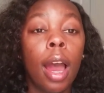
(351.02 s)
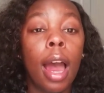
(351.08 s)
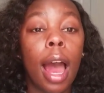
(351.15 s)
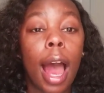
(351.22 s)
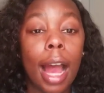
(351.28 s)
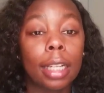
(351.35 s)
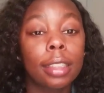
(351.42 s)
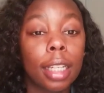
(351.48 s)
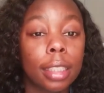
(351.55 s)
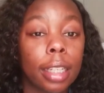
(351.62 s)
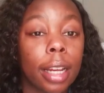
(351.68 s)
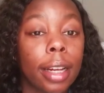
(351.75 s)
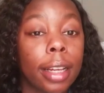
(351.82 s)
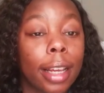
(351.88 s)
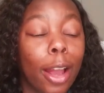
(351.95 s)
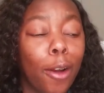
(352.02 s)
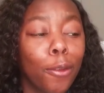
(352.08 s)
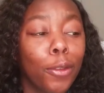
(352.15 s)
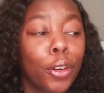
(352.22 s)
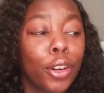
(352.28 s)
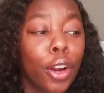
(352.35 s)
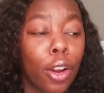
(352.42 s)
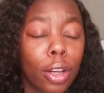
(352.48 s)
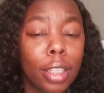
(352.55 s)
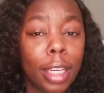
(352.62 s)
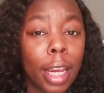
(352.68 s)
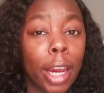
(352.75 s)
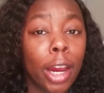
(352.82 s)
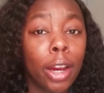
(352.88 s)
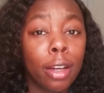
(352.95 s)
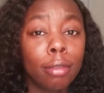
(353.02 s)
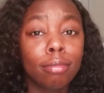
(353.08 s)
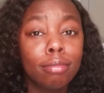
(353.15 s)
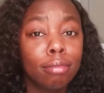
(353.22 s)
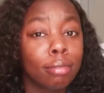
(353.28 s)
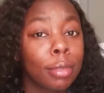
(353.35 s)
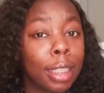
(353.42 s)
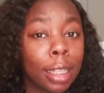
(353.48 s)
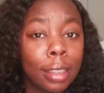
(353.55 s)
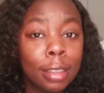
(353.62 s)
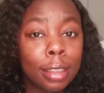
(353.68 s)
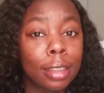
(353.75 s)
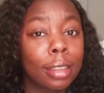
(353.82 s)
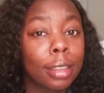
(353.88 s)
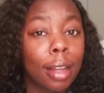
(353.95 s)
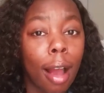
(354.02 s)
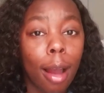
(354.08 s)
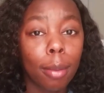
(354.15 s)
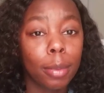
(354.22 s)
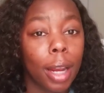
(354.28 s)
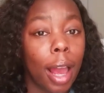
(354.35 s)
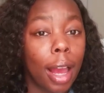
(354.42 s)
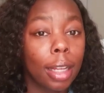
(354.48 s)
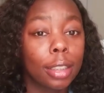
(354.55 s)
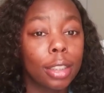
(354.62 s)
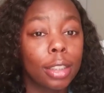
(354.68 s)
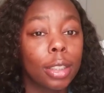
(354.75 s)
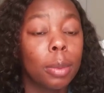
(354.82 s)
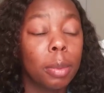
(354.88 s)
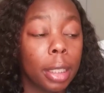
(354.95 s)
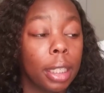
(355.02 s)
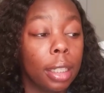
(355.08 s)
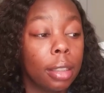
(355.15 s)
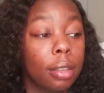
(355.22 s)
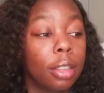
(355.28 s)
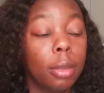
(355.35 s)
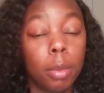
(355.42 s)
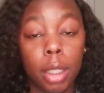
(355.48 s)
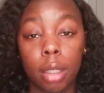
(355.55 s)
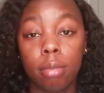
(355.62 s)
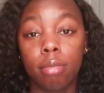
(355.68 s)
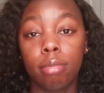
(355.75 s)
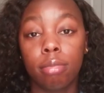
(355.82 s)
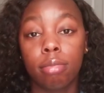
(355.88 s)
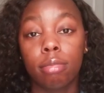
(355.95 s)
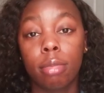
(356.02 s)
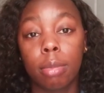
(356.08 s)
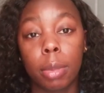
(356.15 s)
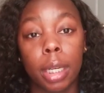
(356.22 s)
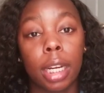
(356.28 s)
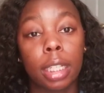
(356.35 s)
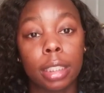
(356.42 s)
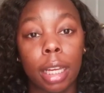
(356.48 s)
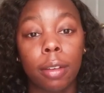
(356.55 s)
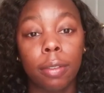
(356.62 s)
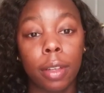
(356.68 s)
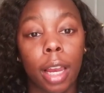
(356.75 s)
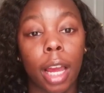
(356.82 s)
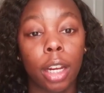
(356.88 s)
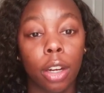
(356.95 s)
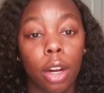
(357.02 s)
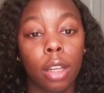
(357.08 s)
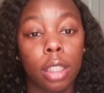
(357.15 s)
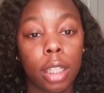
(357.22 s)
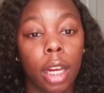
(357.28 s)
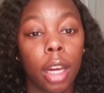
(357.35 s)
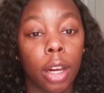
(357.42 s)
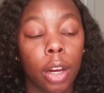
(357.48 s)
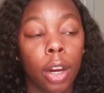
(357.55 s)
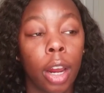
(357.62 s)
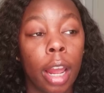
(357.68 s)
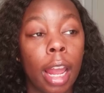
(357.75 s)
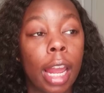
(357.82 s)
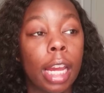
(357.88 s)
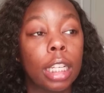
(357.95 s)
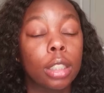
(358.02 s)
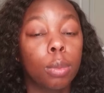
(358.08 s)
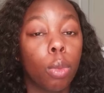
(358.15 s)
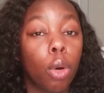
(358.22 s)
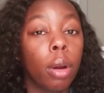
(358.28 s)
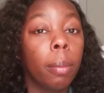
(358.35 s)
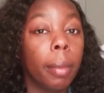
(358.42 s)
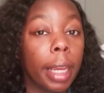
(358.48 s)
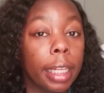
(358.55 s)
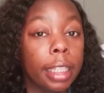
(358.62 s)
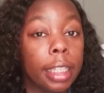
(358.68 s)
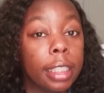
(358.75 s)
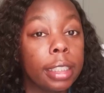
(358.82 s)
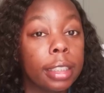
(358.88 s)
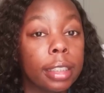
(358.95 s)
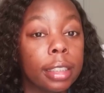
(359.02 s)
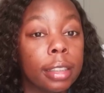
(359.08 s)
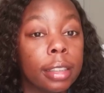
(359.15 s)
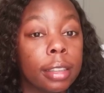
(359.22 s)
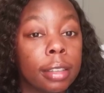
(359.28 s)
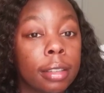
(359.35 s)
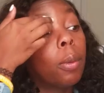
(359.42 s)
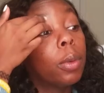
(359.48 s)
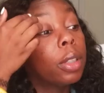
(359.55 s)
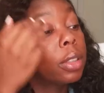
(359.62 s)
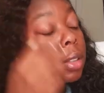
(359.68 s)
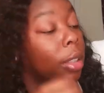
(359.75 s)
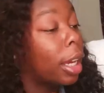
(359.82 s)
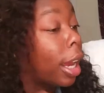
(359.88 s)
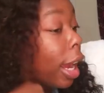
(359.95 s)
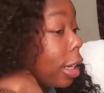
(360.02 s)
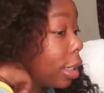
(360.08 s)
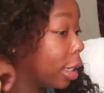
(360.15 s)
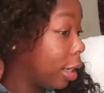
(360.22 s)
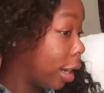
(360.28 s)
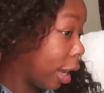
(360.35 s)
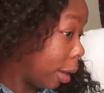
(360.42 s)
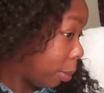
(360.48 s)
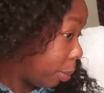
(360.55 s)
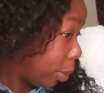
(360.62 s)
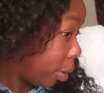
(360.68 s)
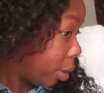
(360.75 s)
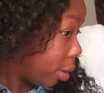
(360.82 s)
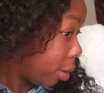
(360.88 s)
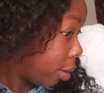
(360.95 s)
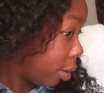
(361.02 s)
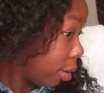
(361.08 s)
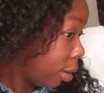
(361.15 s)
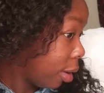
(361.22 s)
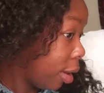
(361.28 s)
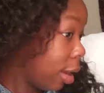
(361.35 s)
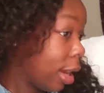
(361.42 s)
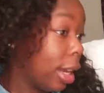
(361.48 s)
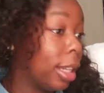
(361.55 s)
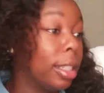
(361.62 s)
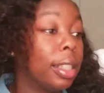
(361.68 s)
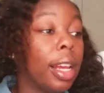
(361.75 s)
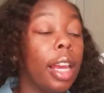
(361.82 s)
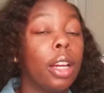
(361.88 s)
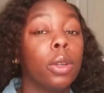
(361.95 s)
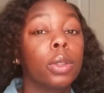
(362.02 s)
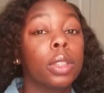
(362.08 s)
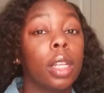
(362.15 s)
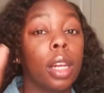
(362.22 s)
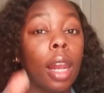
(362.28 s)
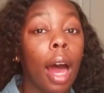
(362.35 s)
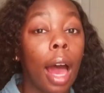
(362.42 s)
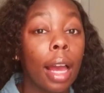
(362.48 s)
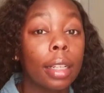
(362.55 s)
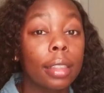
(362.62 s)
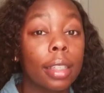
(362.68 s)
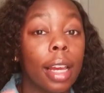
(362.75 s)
I take that into account for curly hair. This is top notch to me, because I feel like curly hair is more maintenance. I will say at the nape, it tangles a lot.